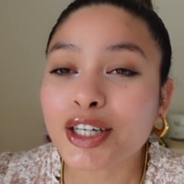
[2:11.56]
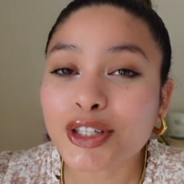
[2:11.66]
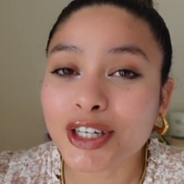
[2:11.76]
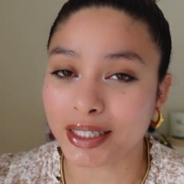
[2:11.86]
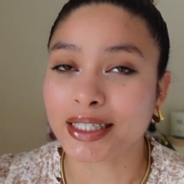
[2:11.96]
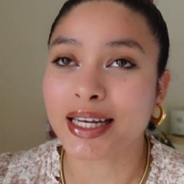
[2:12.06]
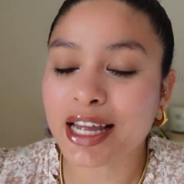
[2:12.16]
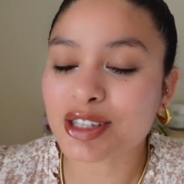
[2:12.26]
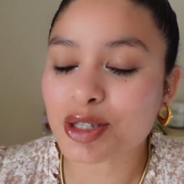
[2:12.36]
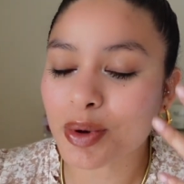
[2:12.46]
Good. I
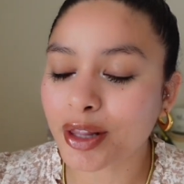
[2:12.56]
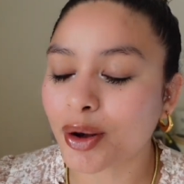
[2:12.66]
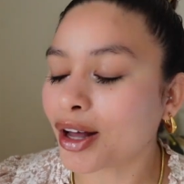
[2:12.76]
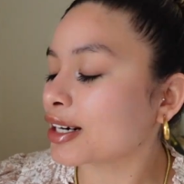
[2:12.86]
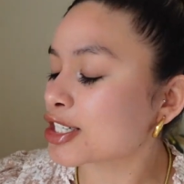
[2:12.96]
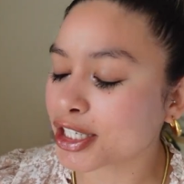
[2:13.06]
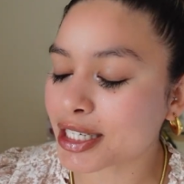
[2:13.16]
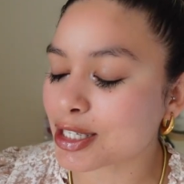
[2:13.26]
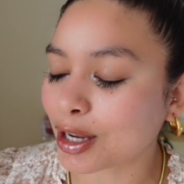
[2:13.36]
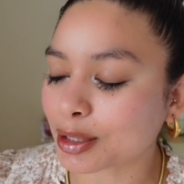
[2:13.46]
had to swallow all the shit I
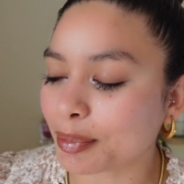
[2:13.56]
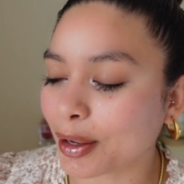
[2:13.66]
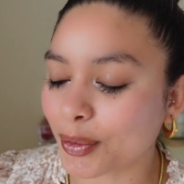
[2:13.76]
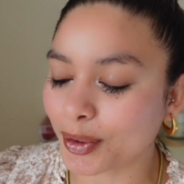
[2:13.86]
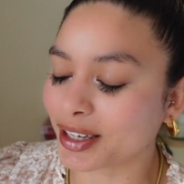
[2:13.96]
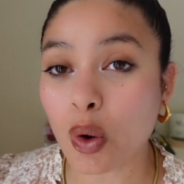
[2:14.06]
talked about.